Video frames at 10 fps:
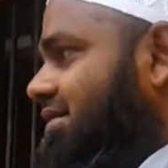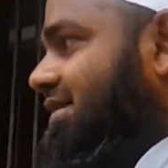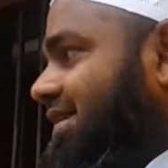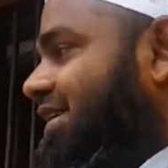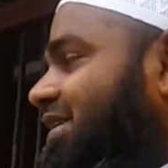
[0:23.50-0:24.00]

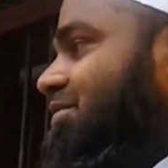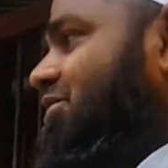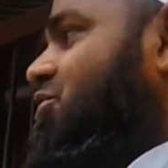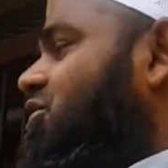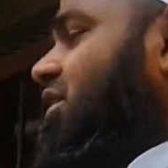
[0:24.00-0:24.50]
yeah,
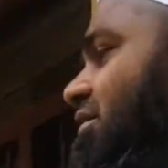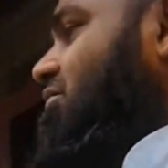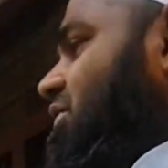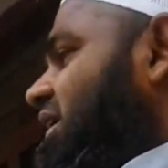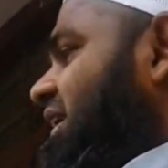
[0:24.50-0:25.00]
do you know
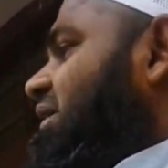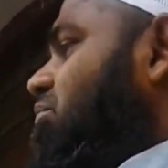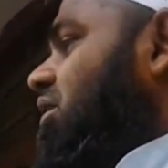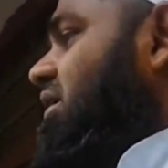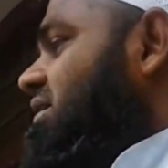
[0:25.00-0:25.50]
where did he
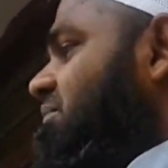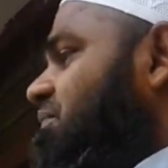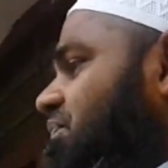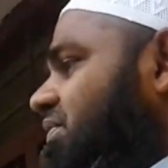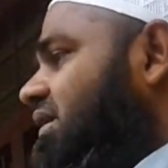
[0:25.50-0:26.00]
born?
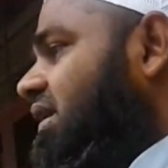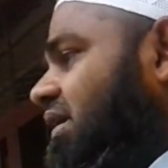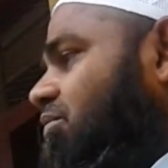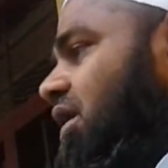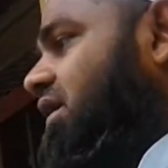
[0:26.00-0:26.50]

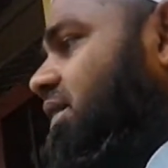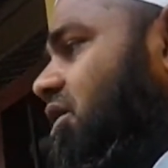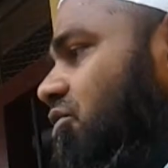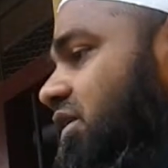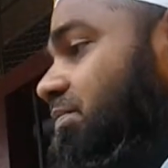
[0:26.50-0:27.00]
He born in the
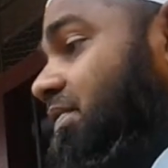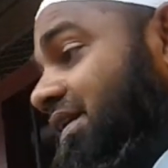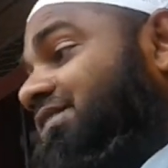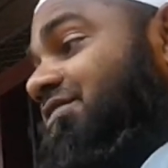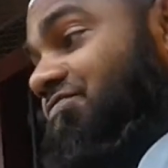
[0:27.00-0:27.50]
holy
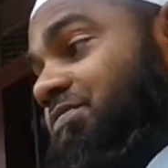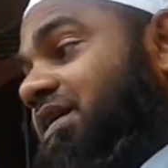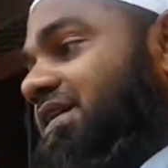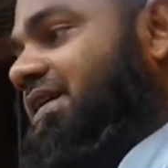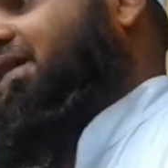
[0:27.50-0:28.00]
place of
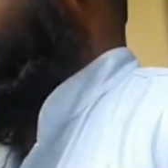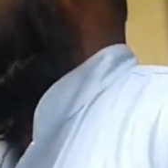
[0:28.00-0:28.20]
Makkah.